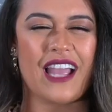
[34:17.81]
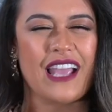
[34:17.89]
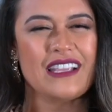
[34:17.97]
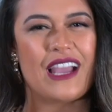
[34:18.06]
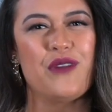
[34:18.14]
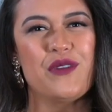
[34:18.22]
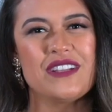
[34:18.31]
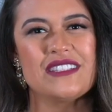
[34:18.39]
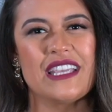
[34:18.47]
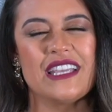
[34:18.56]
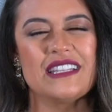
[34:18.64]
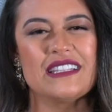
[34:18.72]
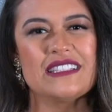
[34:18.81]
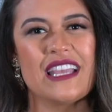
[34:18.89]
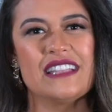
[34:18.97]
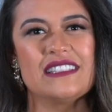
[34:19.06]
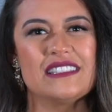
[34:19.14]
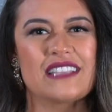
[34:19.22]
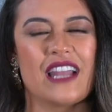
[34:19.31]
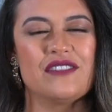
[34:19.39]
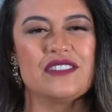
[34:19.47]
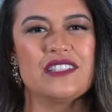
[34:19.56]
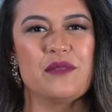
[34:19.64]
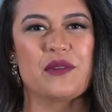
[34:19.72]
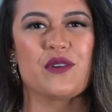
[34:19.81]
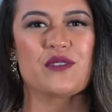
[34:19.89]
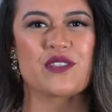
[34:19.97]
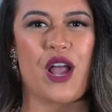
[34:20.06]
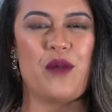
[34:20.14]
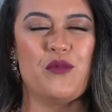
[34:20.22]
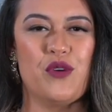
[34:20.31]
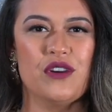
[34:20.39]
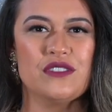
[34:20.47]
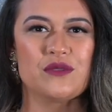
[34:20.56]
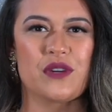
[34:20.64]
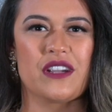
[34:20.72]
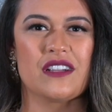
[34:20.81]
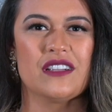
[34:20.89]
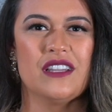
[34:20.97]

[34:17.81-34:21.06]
I want to say in the sense he's kind of a typical Samoans where